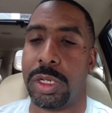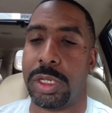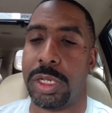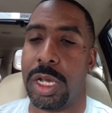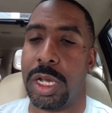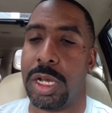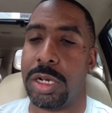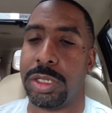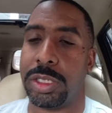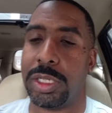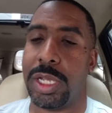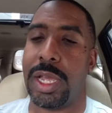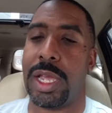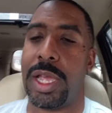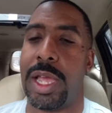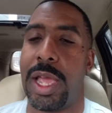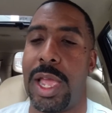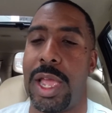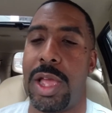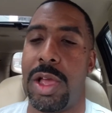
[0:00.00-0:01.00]
to
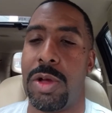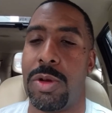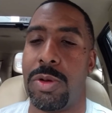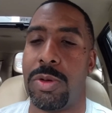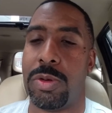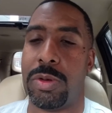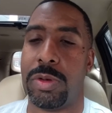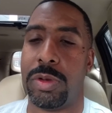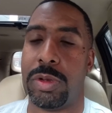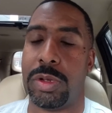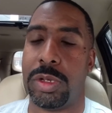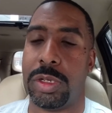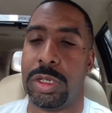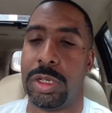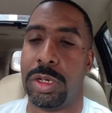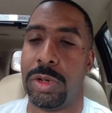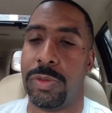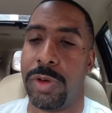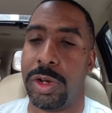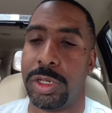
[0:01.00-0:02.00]
understand how the
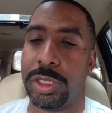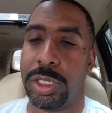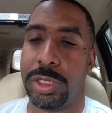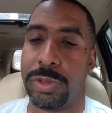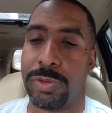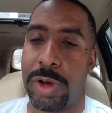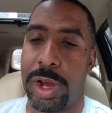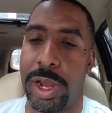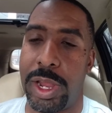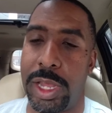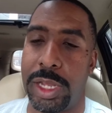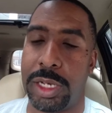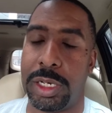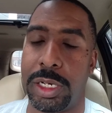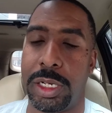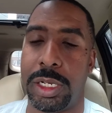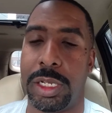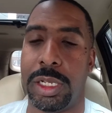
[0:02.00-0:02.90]
university's ran,